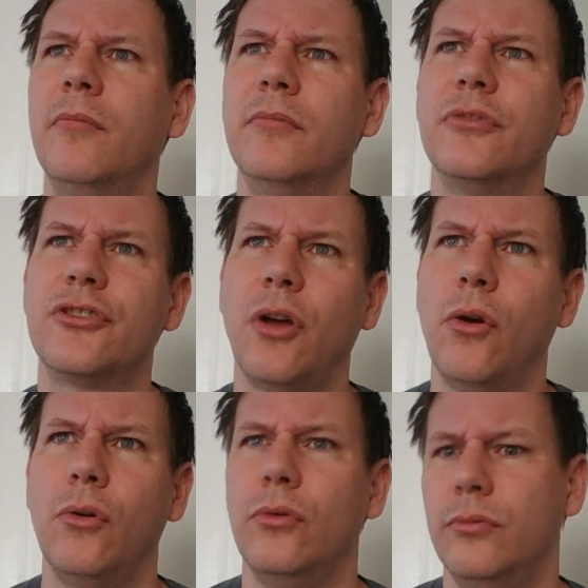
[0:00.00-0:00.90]

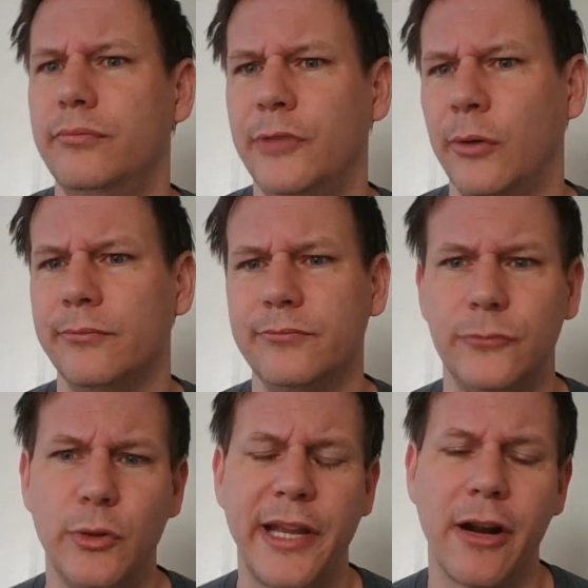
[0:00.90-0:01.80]
So,
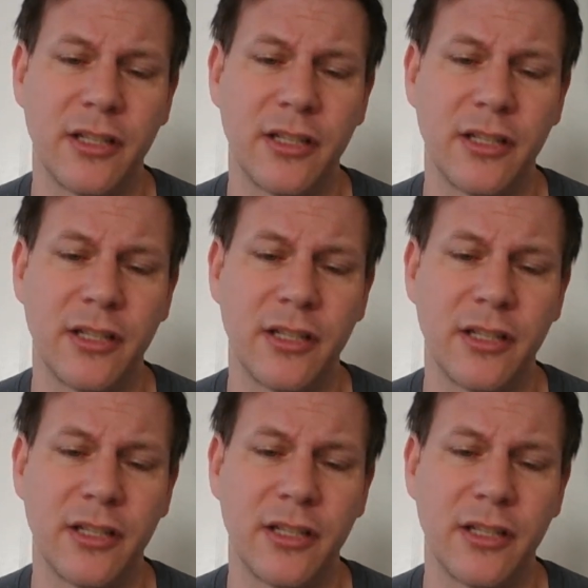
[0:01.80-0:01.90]
who cares?